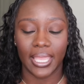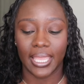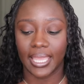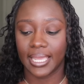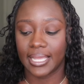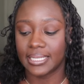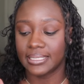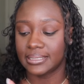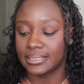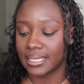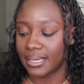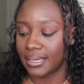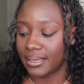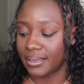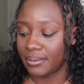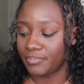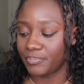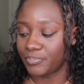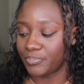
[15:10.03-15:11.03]
And
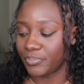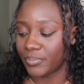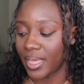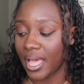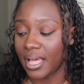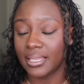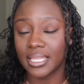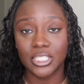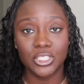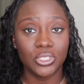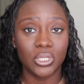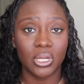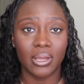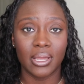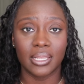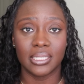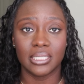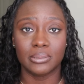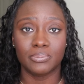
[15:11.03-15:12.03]
um, I'll let you know
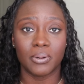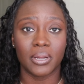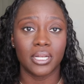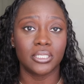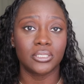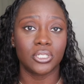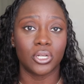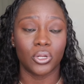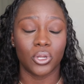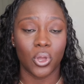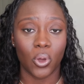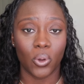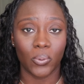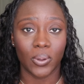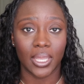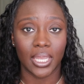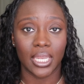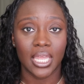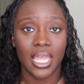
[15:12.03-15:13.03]
how these products are
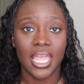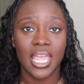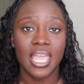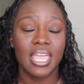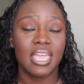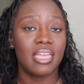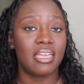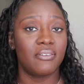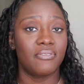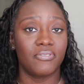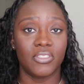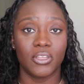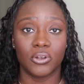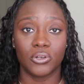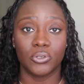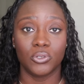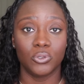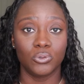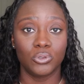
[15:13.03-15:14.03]
going if
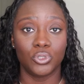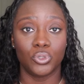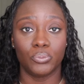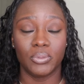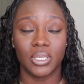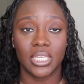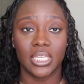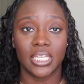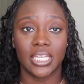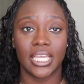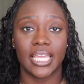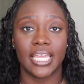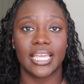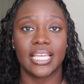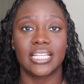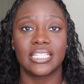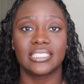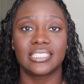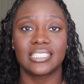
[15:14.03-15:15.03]
they're new to me.
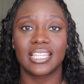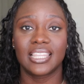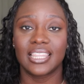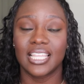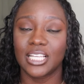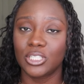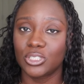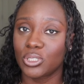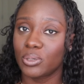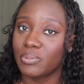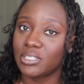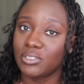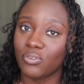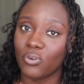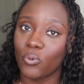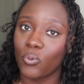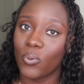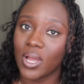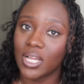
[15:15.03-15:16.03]
And thank you so much
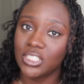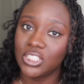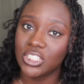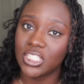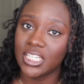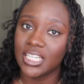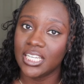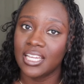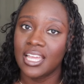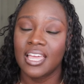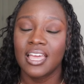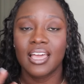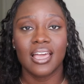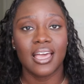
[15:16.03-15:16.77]
for watching.